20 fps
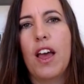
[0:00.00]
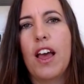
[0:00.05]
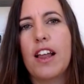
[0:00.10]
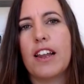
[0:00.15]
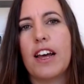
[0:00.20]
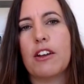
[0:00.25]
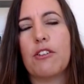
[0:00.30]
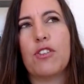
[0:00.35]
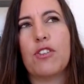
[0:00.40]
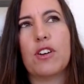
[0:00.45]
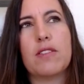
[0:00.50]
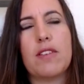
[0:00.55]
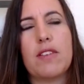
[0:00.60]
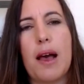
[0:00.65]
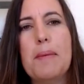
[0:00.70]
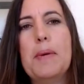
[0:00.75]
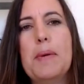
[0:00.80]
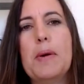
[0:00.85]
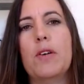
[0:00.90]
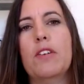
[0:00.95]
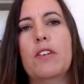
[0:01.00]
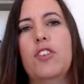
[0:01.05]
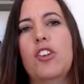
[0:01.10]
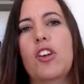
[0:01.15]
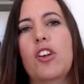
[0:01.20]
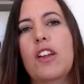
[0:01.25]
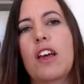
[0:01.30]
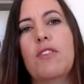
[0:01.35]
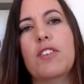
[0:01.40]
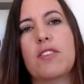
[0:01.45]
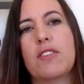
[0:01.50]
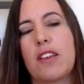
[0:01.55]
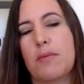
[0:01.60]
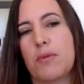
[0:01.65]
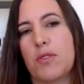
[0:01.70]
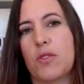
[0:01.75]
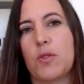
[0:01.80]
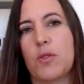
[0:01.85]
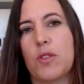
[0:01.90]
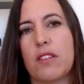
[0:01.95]
Like, for example, if you don't have a step
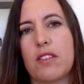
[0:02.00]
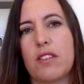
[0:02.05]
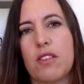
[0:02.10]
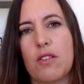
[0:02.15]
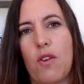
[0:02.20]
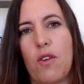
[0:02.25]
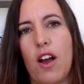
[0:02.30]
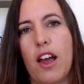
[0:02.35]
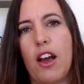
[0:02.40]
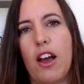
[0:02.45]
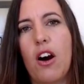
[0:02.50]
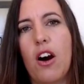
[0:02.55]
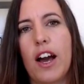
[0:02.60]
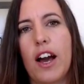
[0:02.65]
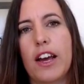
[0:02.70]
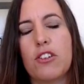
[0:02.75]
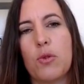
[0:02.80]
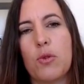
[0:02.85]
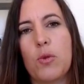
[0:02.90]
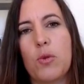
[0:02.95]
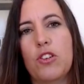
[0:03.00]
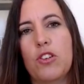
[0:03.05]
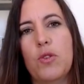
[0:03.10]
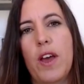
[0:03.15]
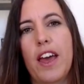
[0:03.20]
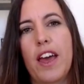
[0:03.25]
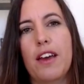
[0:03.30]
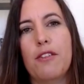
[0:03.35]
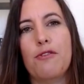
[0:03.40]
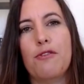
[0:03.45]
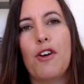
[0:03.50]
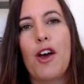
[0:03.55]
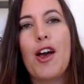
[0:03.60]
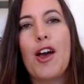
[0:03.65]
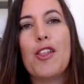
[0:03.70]
stool that's the right height, or you have,